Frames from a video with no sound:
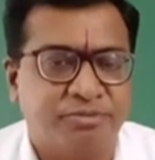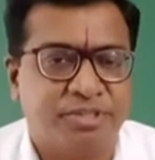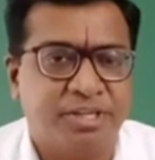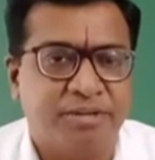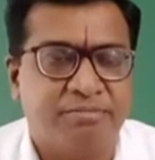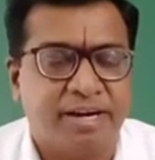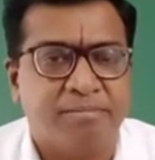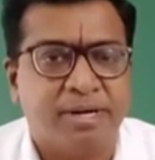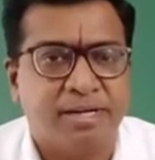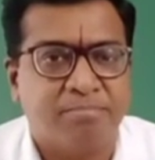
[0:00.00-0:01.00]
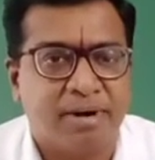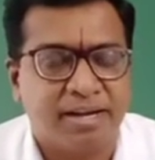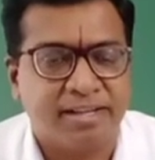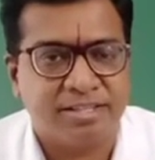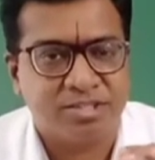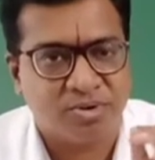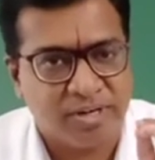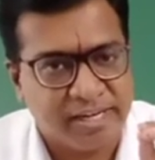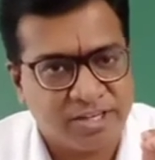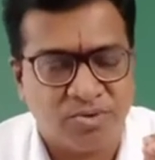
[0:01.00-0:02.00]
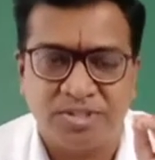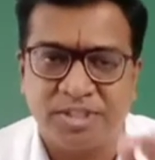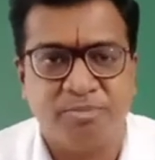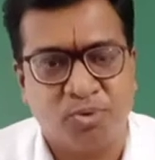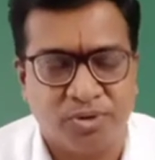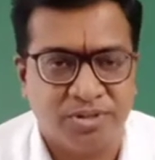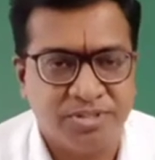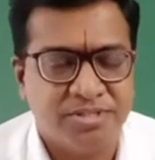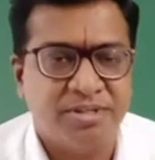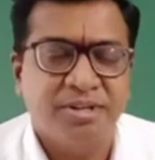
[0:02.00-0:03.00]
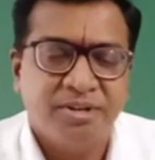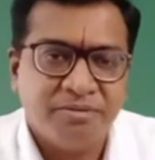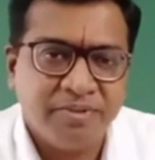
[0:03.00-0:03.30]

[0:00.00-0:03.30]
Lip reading: the fundamental particles called electrons and protons.